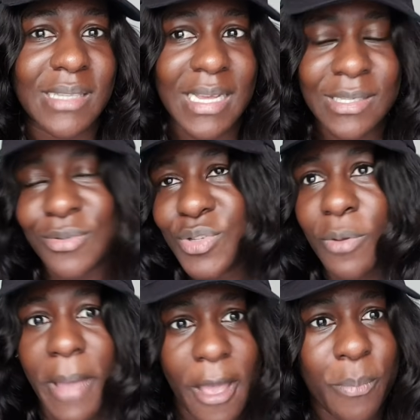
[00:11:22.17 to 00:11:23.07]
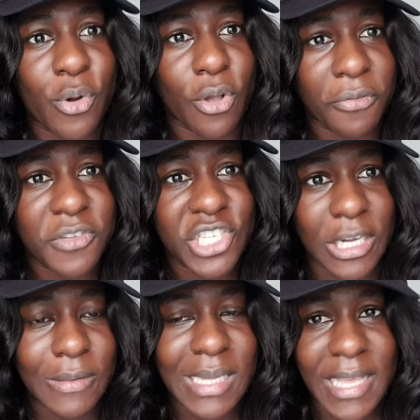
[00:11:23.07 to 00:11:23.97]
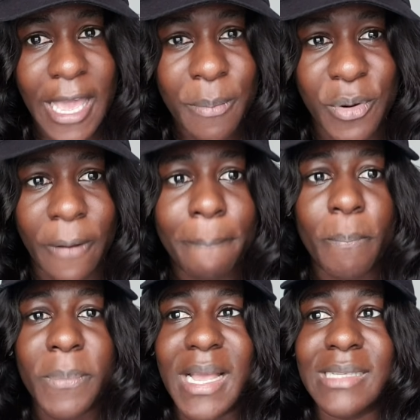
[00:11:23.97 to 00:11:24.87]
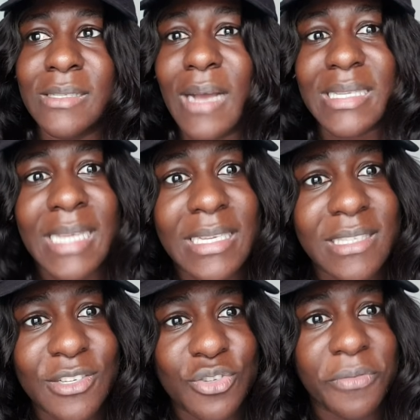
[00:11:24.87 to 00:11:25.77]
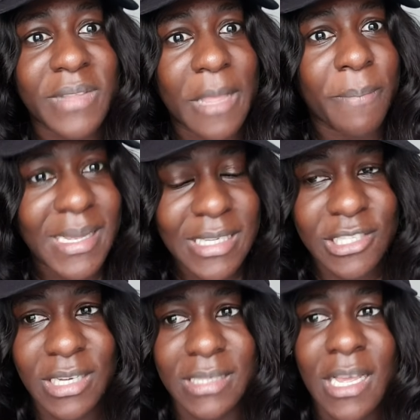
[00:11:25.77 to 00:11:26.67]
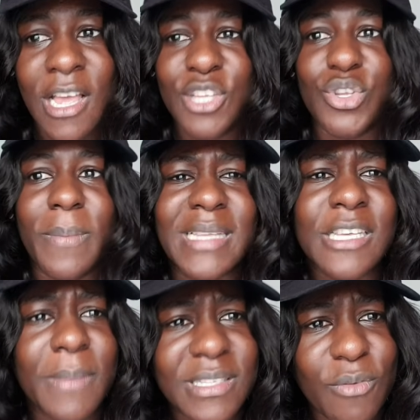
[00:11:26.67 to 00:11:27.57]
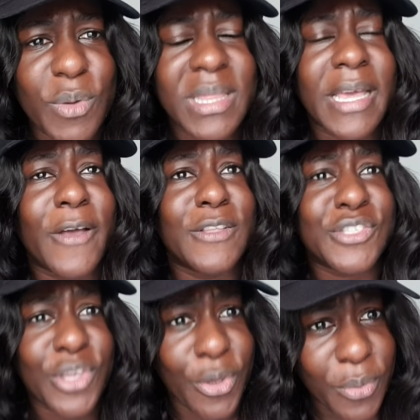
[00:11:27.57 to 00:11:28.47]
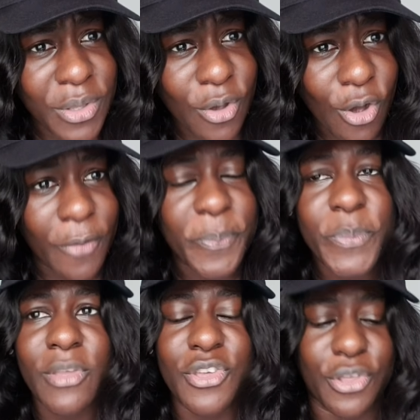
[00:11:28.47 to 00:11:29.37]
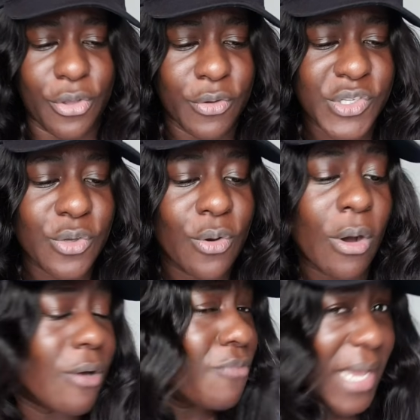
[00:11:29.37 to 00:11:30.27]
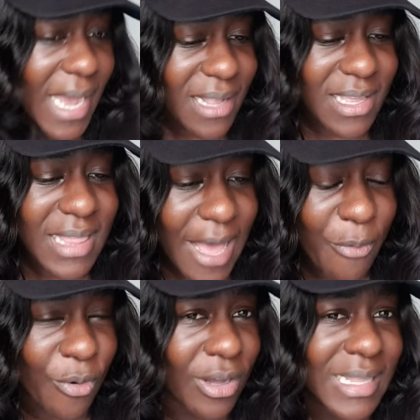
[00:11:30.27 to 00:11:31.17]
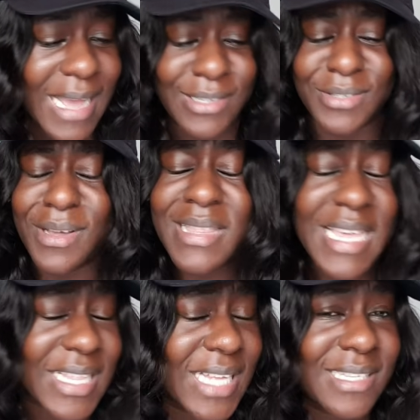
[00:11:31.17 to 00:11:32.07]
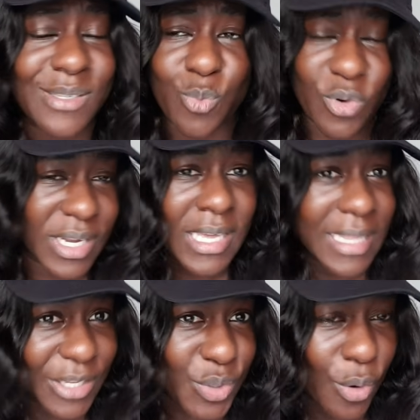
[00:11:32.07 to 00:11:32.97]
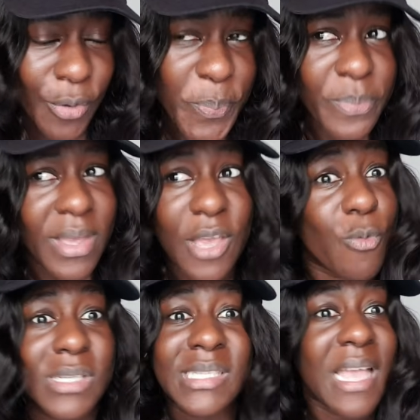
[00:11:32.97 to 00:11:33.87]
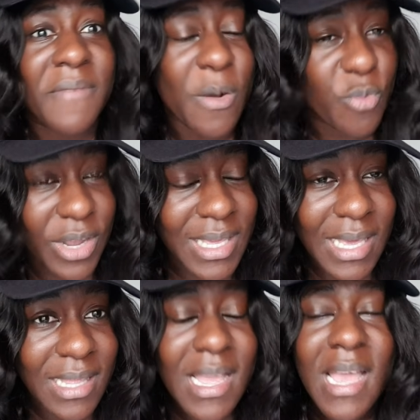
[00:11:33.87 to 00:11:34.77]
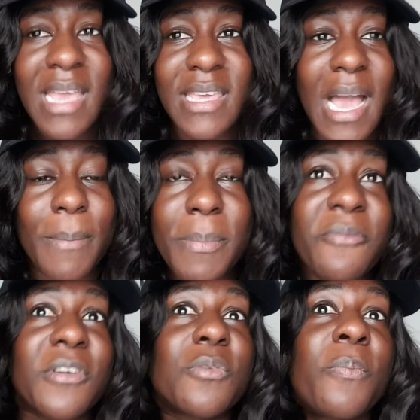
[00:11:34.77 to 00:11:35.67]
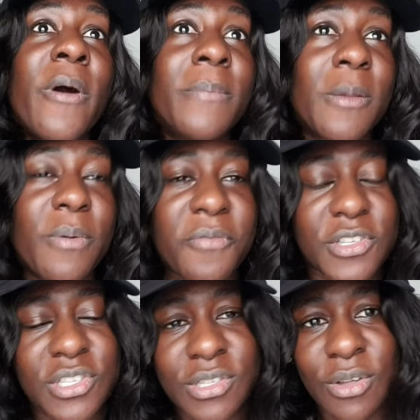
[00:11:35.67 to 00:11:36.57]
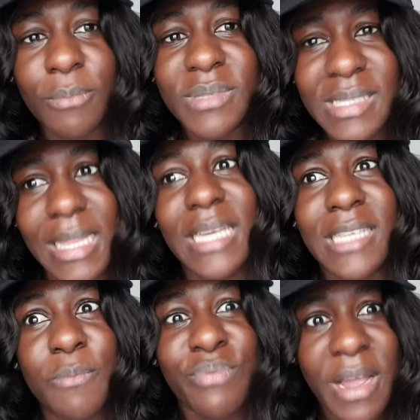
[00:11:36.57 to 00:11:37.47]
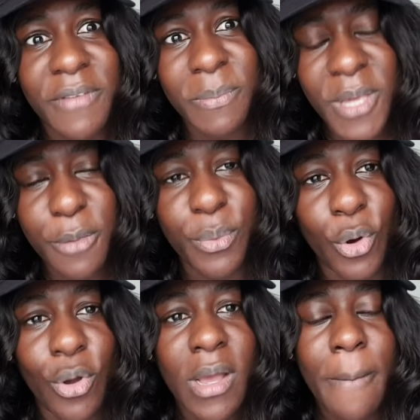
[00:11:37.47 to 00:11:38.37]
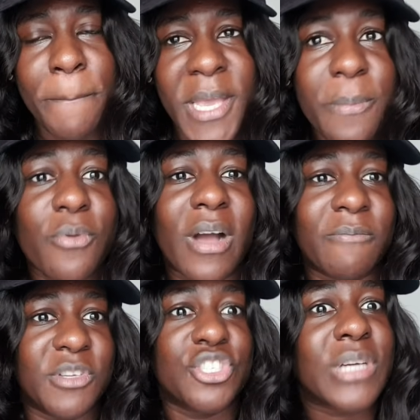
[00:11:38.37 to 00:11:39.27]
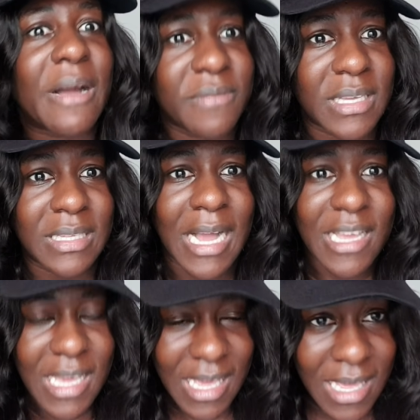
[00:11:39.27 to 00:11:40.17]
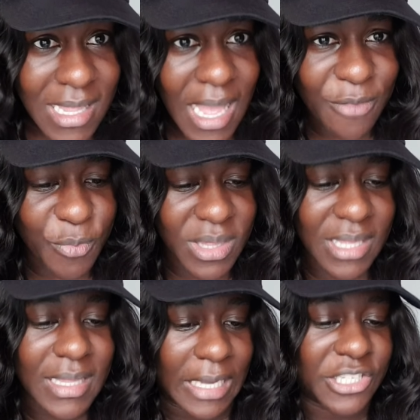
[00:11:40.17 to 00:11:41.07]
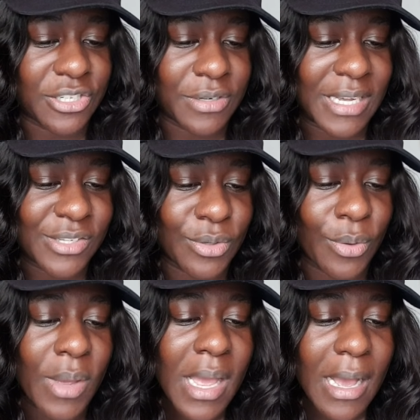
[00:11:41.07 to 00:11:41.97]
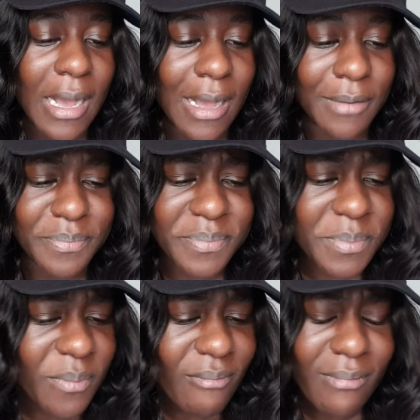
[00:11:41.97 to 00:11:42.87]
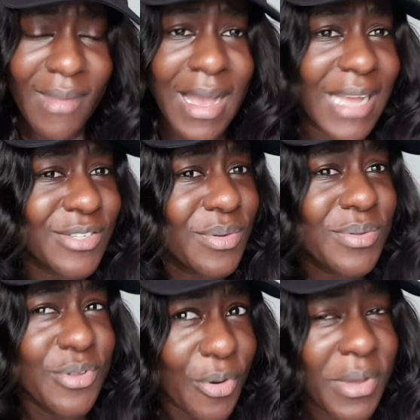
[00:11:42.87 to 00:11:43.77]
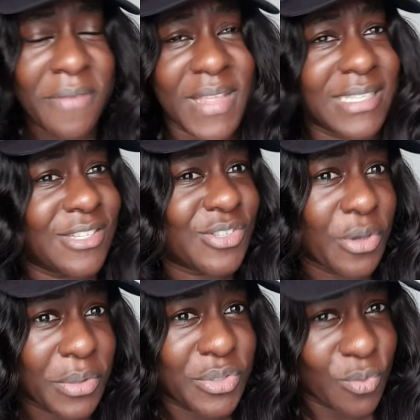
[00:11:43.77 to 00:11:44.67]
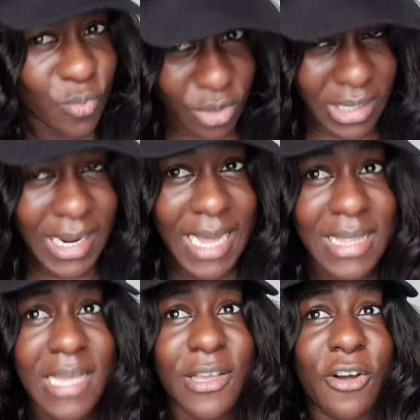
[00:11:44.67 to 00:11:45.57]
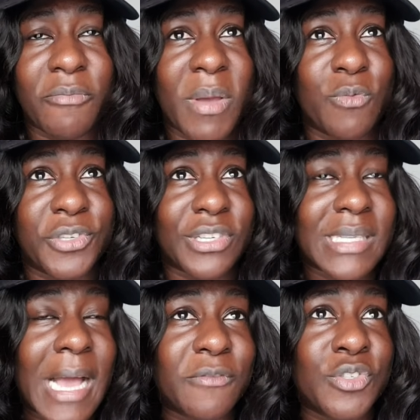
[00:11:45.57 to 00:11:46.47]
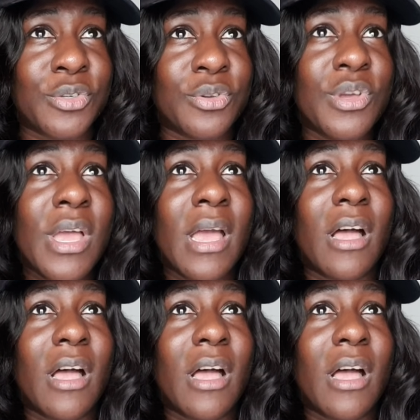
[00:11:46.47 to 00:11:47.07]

are still some airport officials at the airport that are still attending to flight passengers. So I'm asking myself, what the hell is going on, you know? So regarding that one, I do not think that is working at all. It was never working, yeah, maybe for the public, but for some selected private people, people have been traveling in and within Nigeria. So I don't know if that is going to work. I think the government would just have to